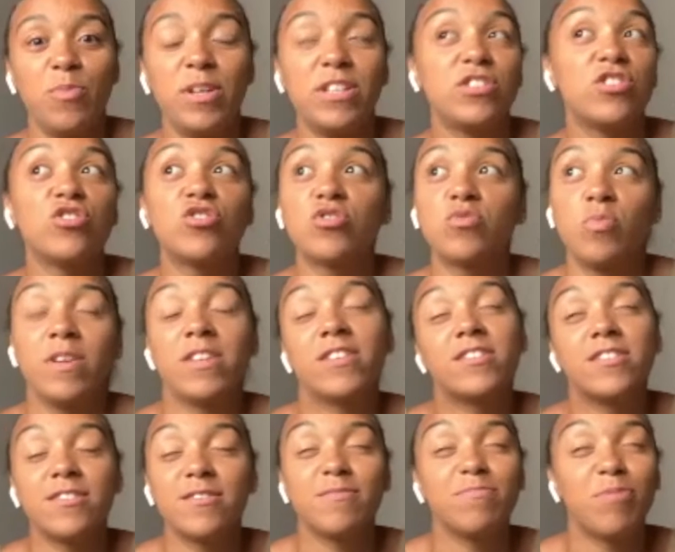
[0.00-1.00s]
Went
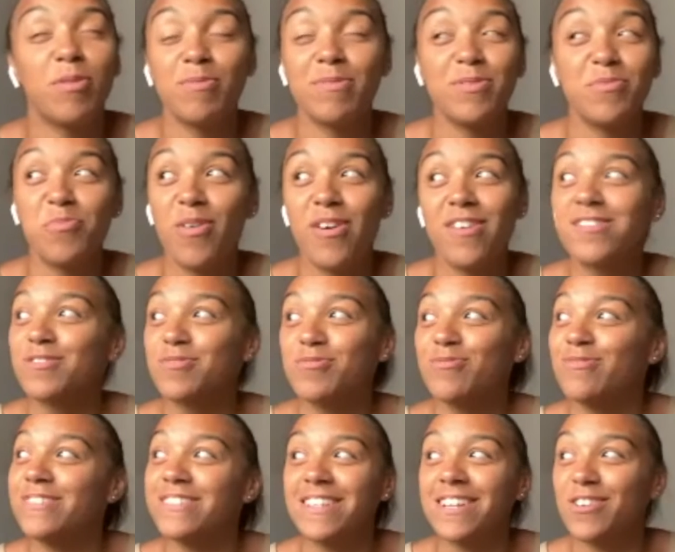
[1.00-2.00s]
to probably the worst
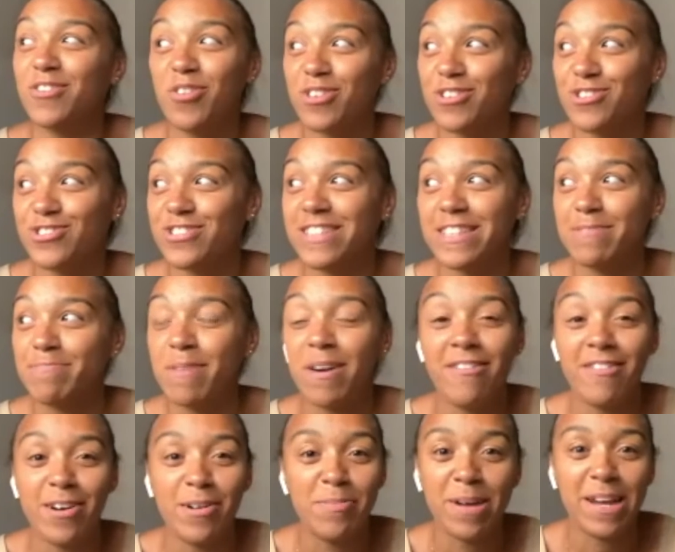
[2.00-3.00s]
schools and colleges in the
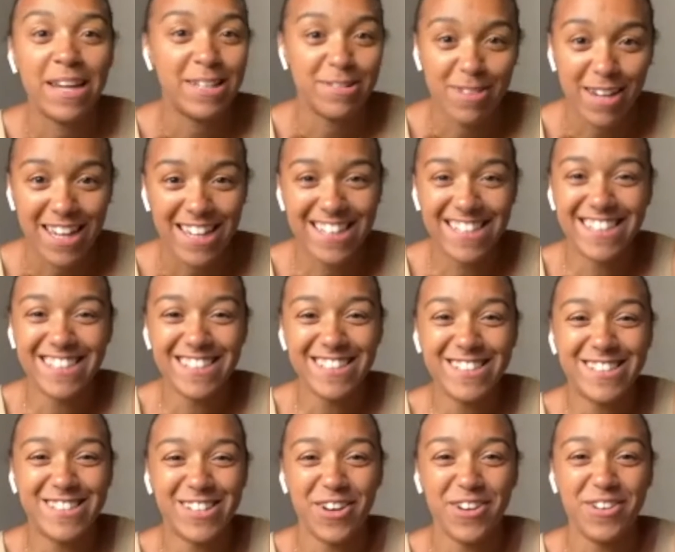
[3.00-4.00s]
borough, but anyway.
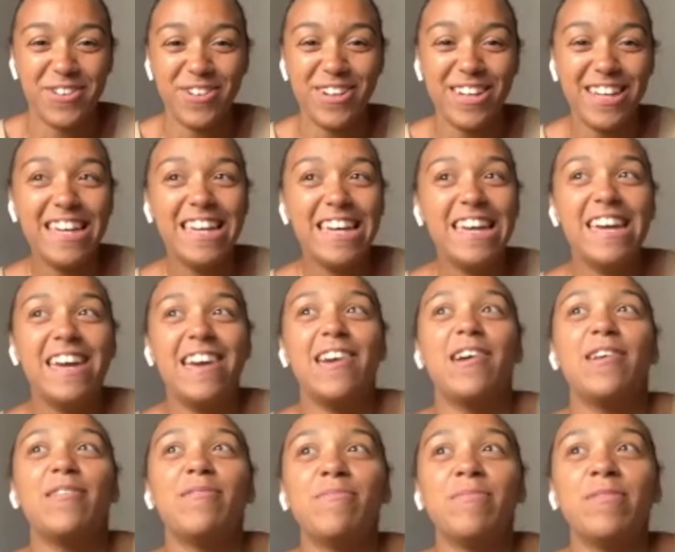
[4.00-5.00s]
So
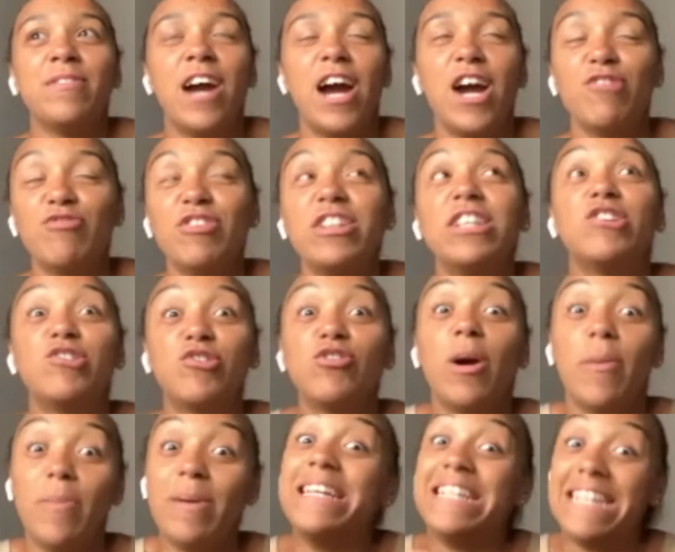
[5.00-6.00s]
I really
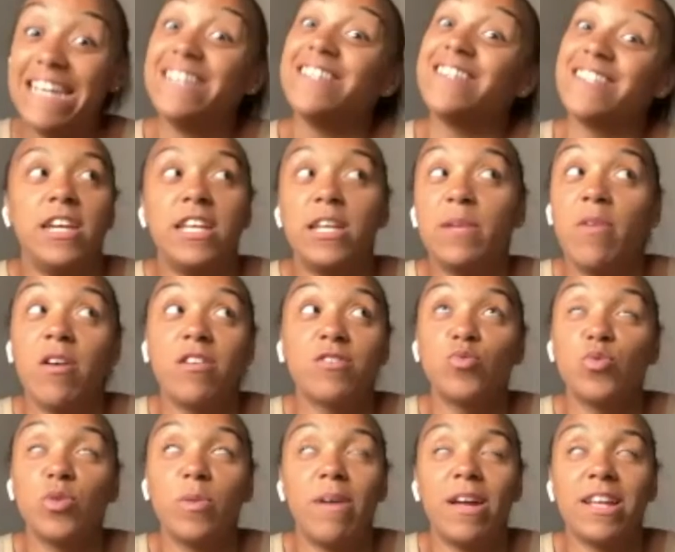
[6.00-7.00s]
grew up in
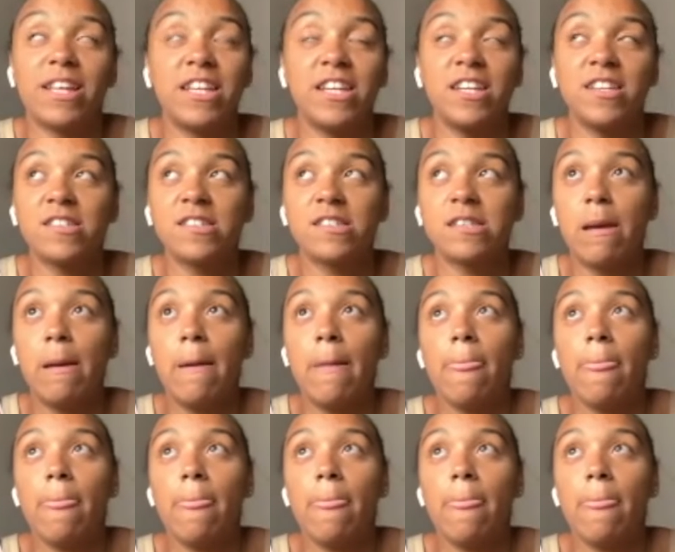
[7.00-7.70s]
amongst all the madness.